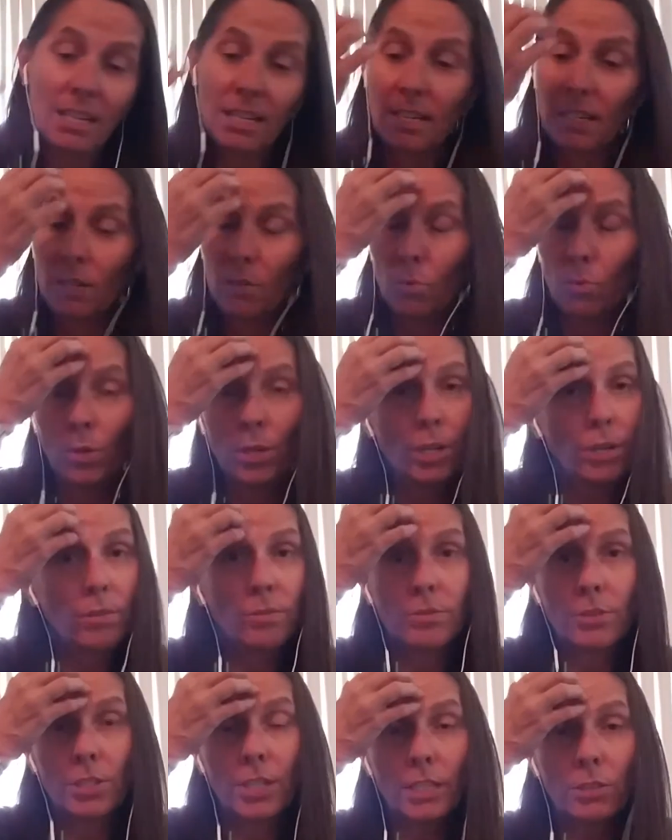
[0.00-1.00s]
well,
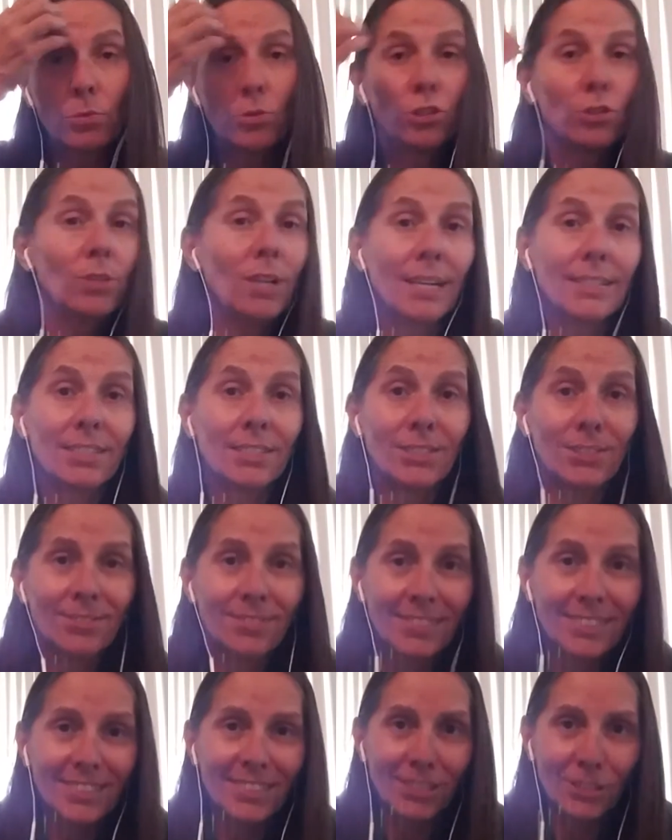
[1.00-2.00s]
guess what you got to do?
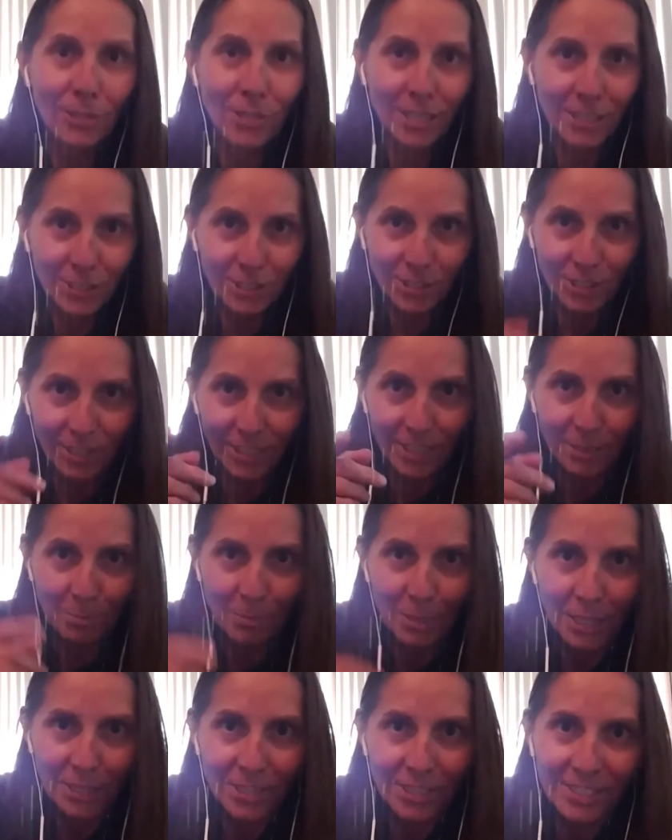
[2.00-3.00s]
You got to start eating
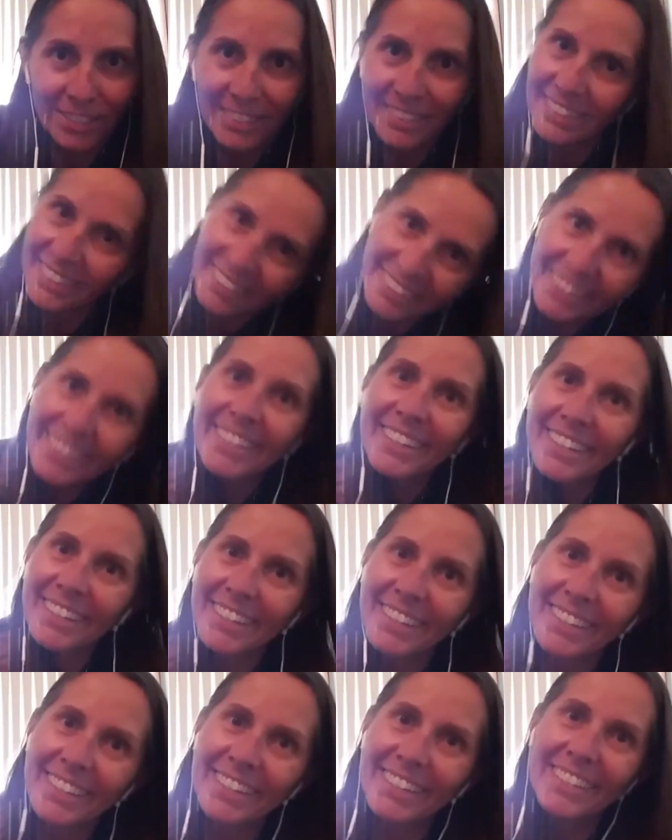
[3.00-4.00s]
better.
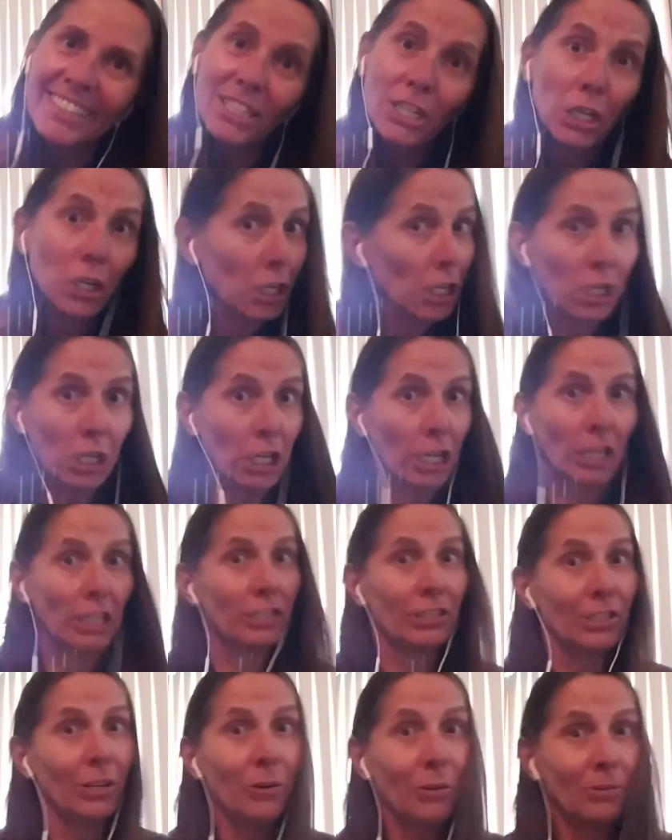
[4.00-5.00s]
There's
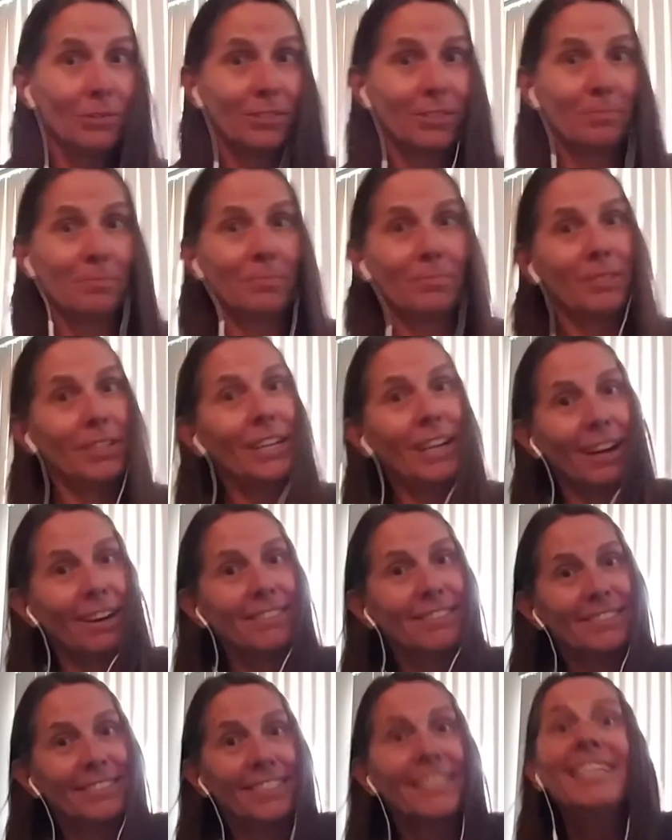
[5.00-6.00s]
no,
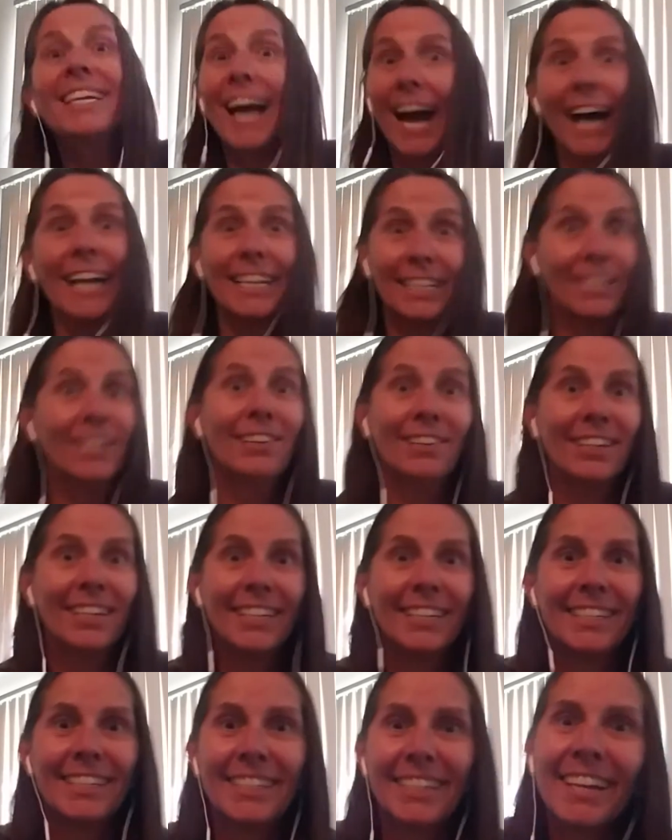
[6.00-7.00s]
you got to do it.
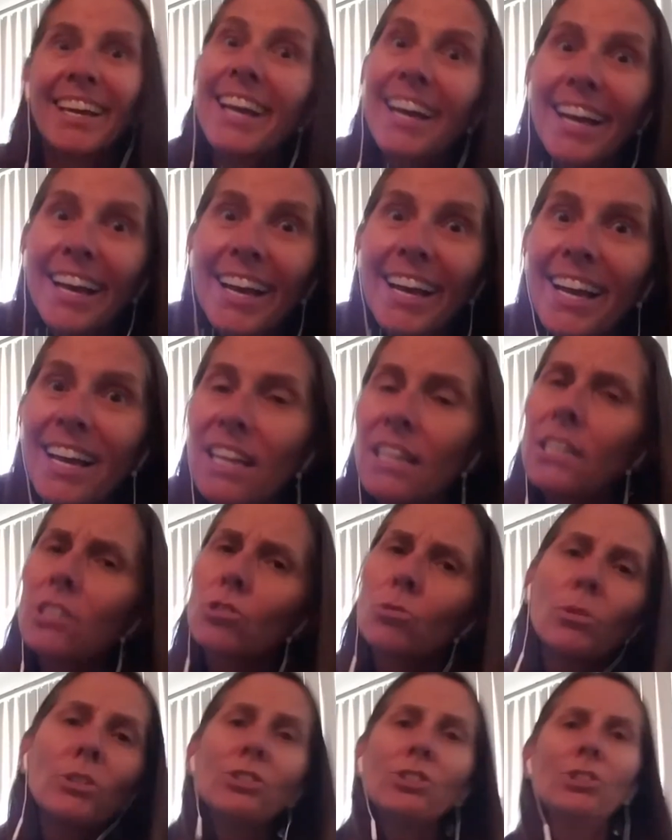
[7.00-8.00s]
So
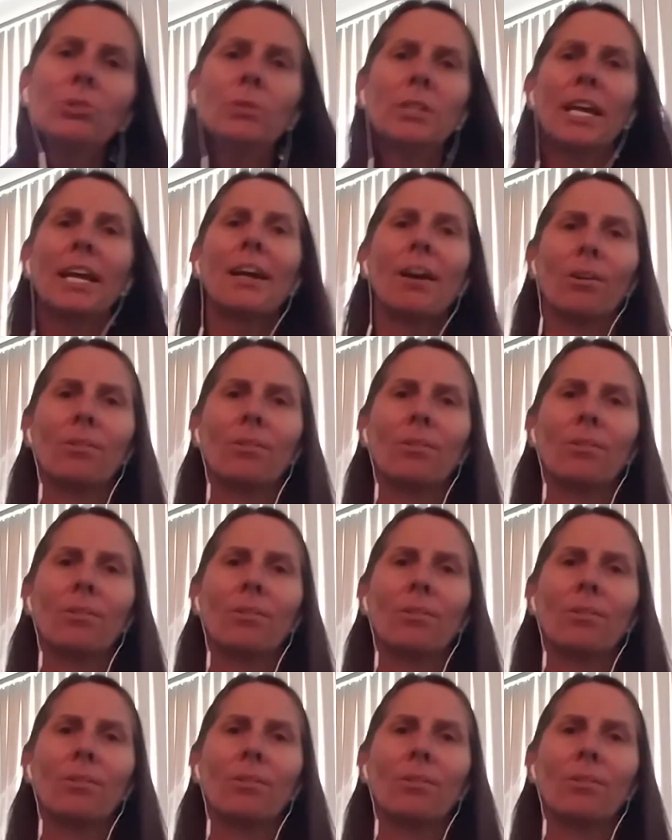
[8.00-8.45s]
why don't you do it now?